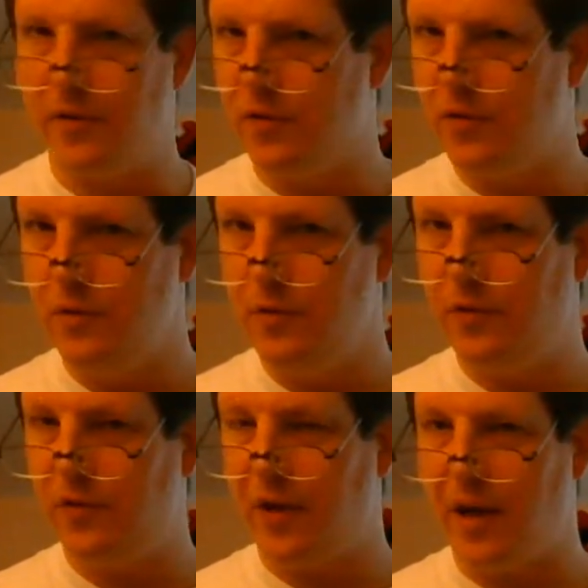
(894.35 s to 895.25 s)
They're two
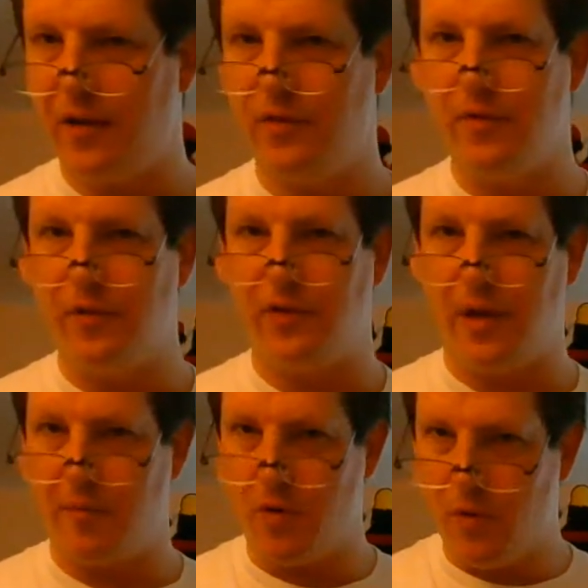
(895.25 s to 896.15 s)
sides of the
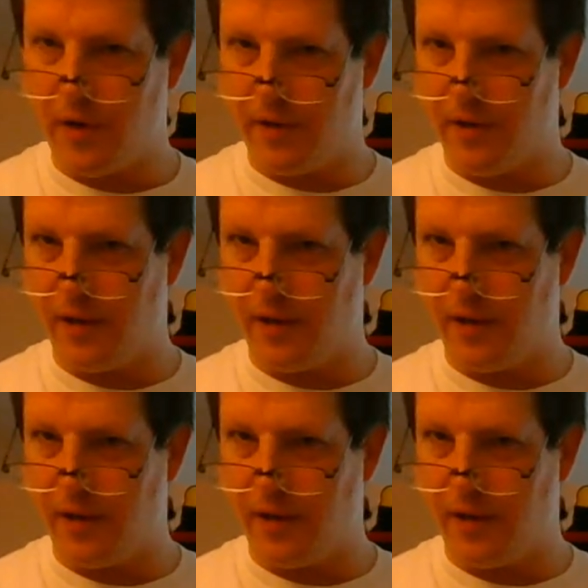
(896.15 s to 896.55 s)
same coin.